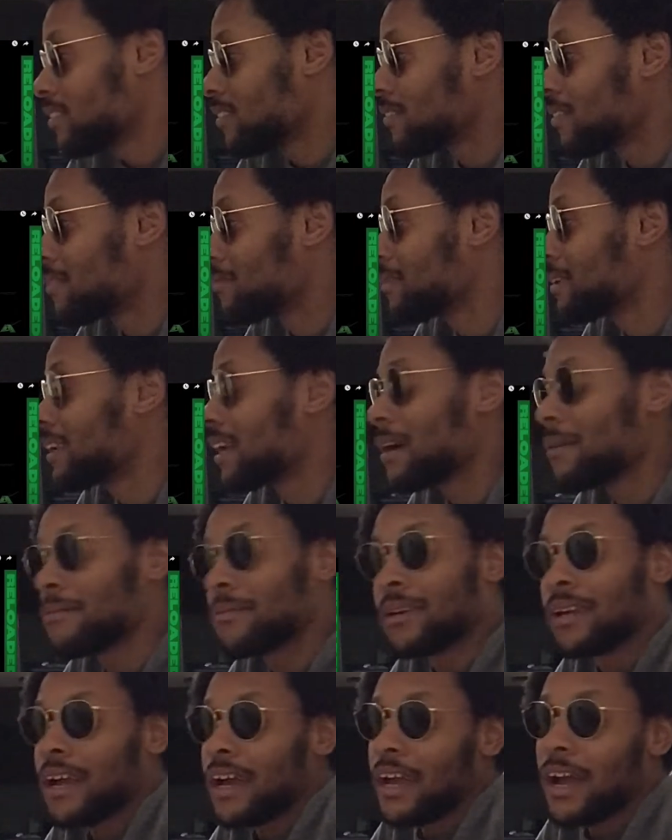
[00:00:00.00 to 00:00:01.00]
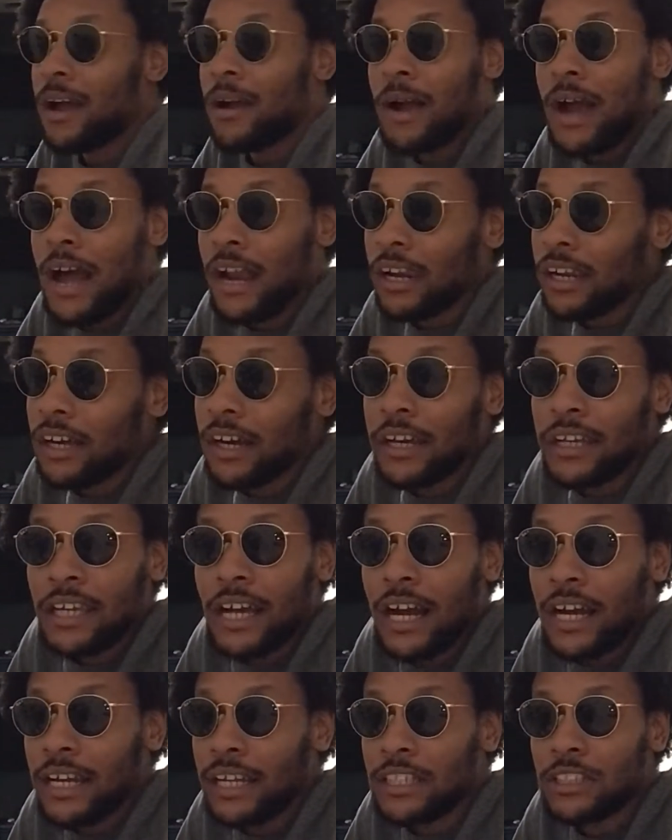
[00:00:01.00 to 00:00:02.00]
I love
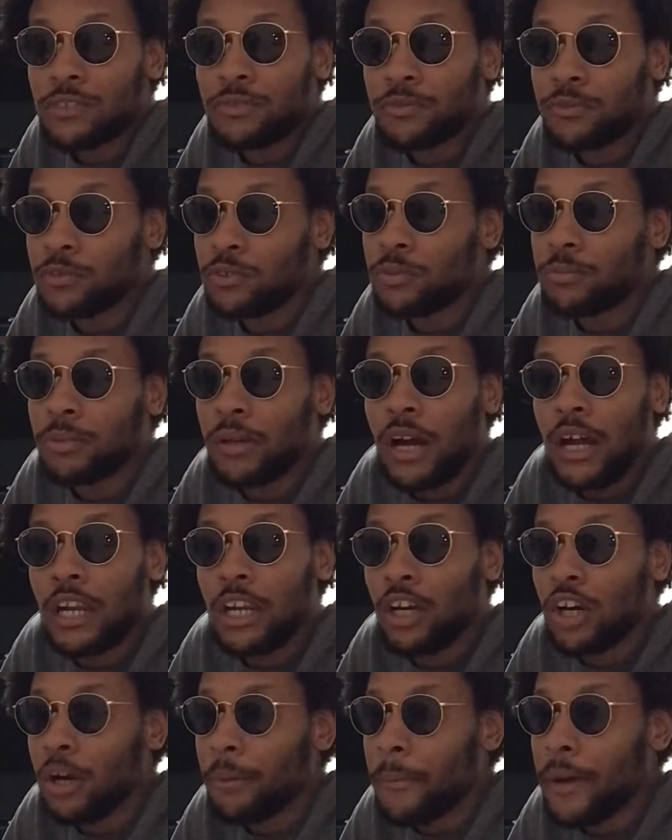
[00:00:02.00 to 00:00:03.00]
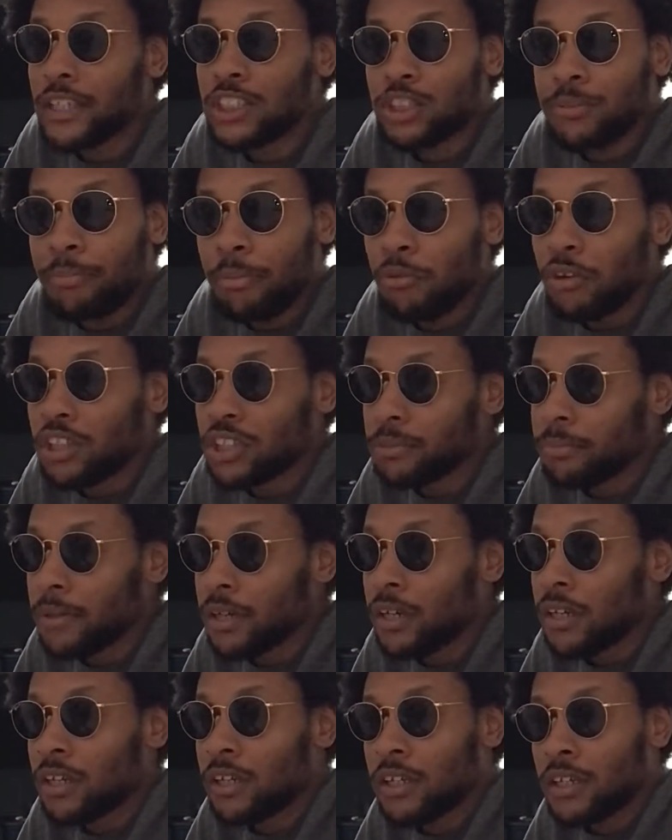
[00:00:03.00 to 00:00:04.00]
y'all niggas for real, bro. I love my supporters,
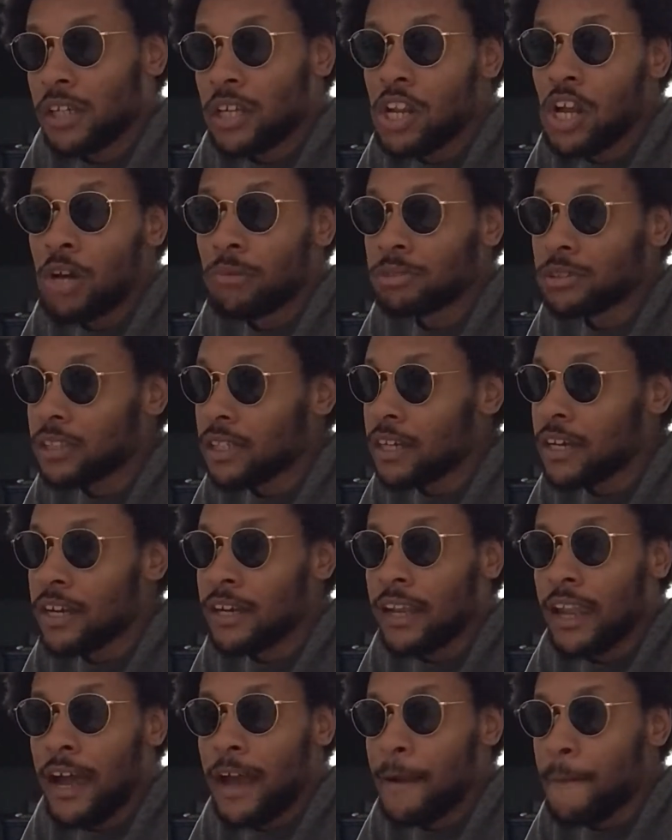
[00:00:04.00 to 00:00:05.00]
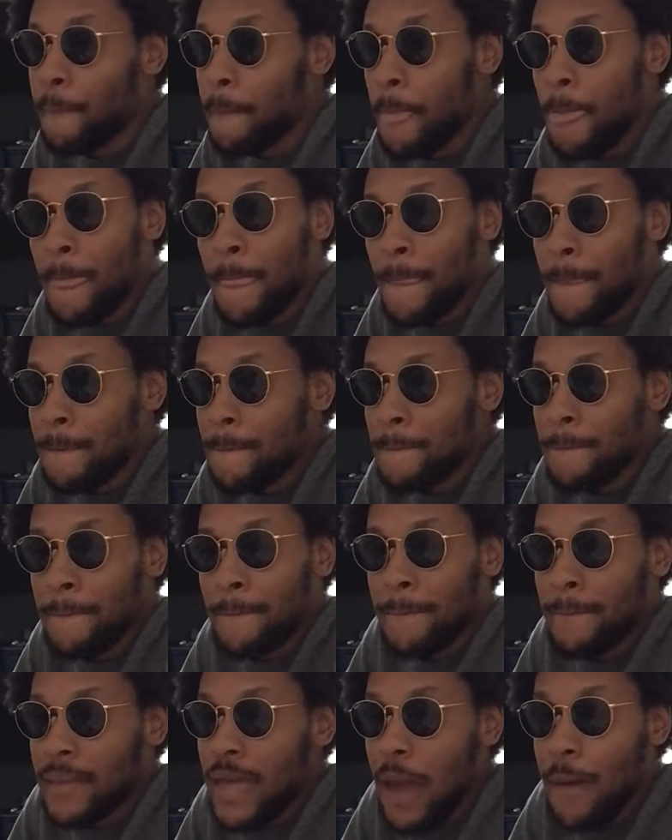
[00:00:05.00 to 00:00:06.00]
man. You know what I'm saying? Like,
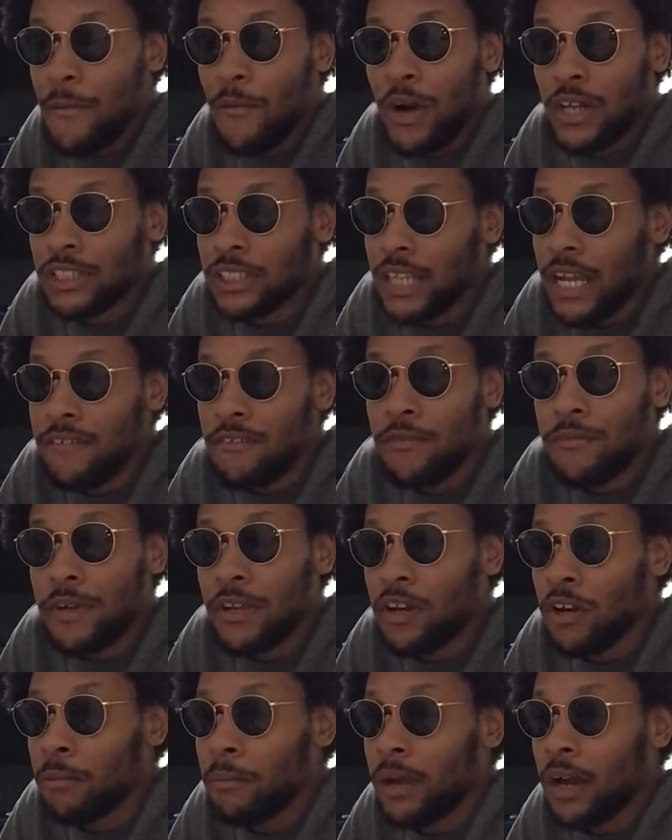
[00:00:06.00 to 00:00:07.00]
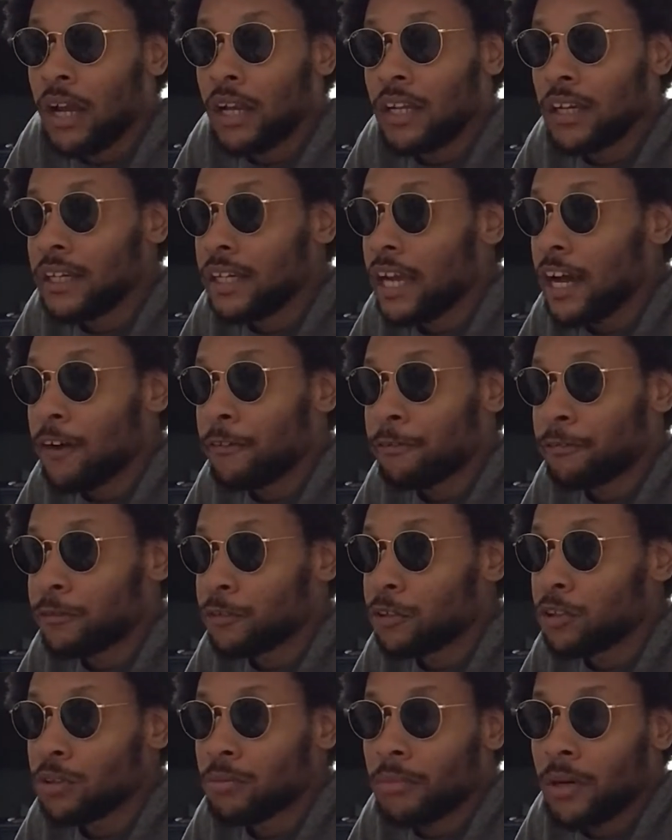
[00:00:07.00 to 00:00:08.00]
y'all be watching every video, man. I love y'all for
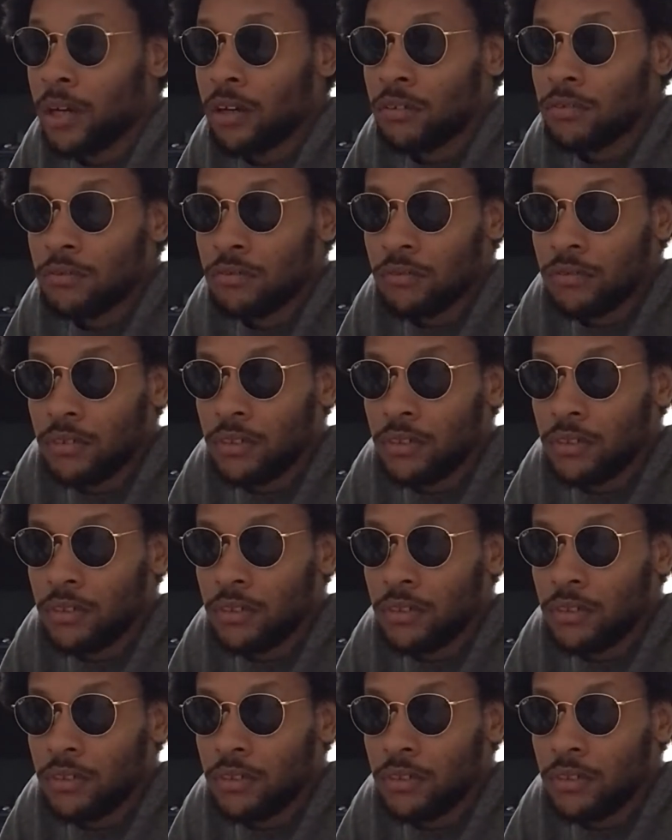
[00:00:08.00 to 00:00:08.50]
real, bro.